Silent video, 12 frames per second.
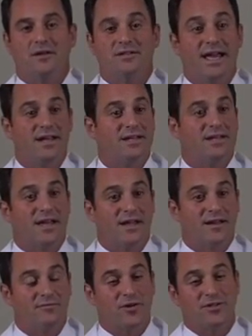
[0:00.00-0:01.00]
tend to
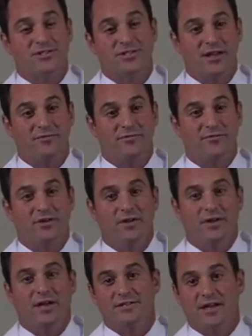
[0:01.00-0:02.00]
get very stiff,
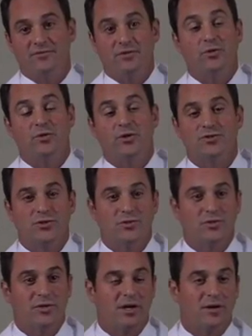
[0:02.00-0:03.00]
as I've alluded
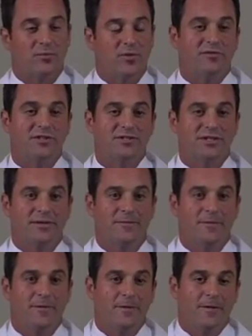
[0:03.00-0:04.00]
to previously.
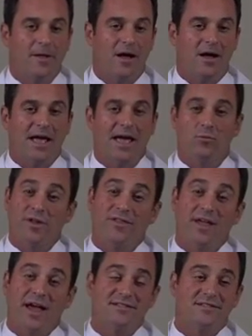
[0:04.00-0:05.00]
And with
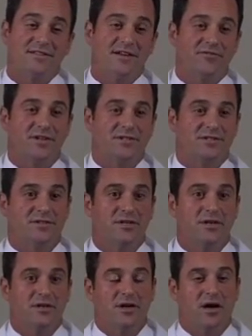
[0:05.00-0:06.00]
that stiffness,
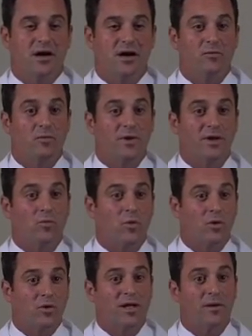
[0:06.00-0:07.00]
we
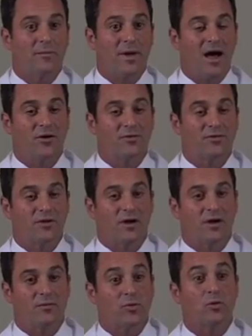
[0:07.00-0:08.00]
worry
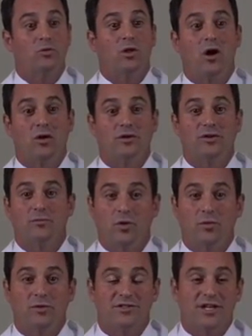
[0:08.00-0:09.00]
about prolonged
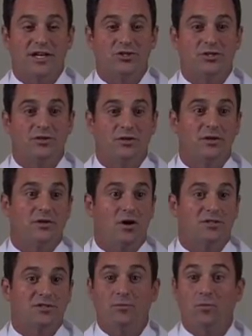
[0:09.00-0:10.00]
immobilization
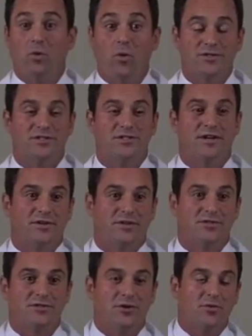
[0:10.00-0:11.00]
causing more
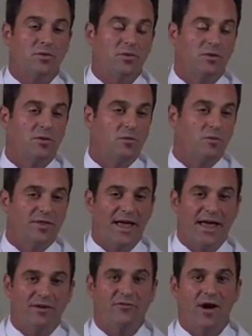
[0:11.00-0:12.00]
stiffness. So with
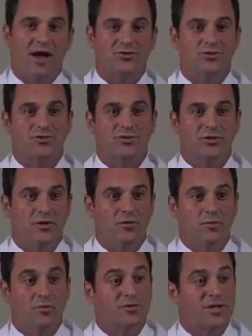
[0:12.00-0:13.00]
hand fractures,
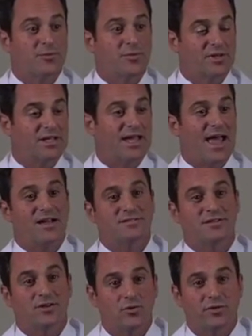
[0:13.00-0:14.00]
we're typically
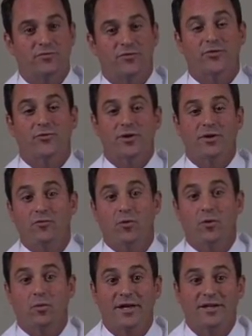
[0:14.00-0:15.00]
casting only for 3 to
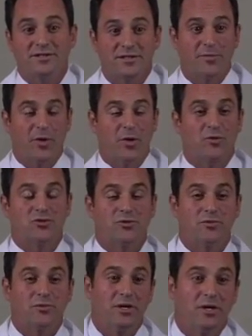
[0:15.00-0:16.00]
4 weeks as opposed
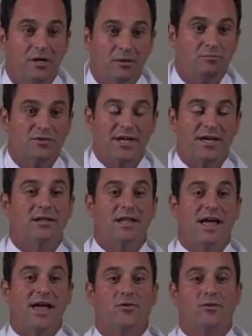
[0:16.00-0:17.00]
to, say, a
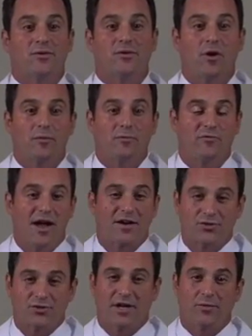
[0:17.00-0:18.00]
leg or an arm
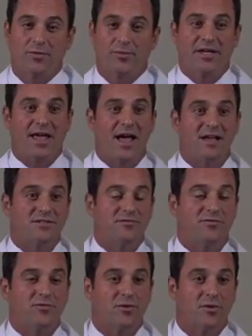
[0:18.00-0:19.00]
fracture that would be
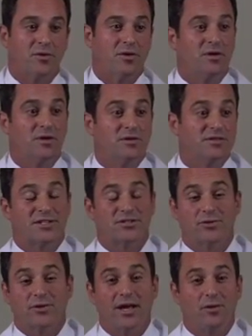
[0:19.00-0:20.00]
casted for
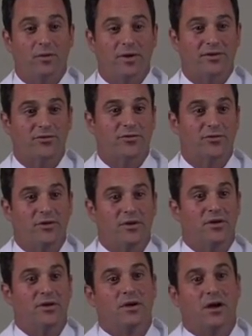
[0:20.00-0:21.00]
6 or 8 weeks.
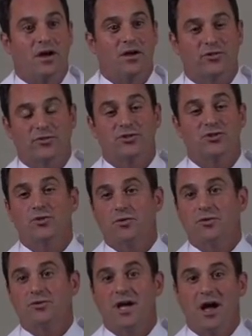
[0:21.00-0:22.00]
So this
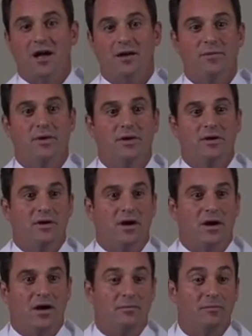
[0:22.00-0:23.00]
shorter time
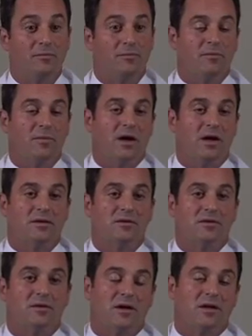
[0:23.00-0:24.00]

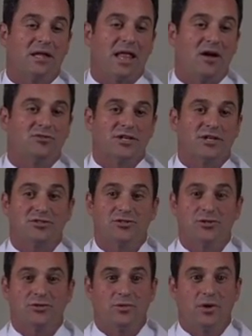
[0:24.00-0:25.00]
allows us
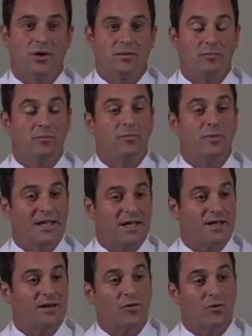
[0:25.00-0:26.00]
to
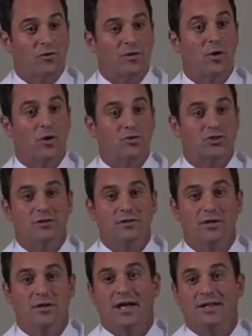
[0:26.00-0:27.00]
begin early motion,
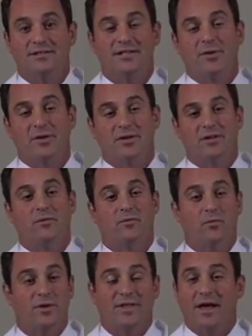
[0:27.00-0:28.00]
and typically
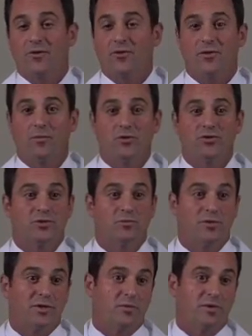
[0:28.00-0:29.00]
with that early motion
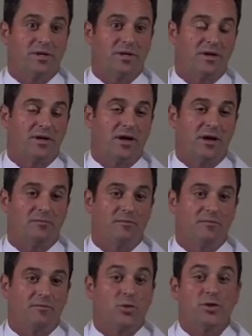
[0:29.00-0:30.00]
we'd
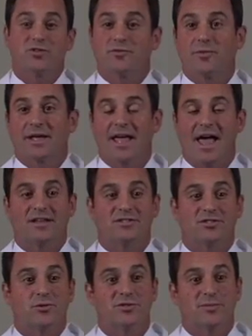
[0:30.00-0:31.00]
switch from a
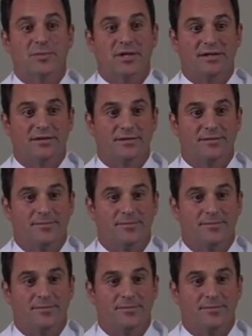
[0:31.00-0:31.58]
cast to a splint.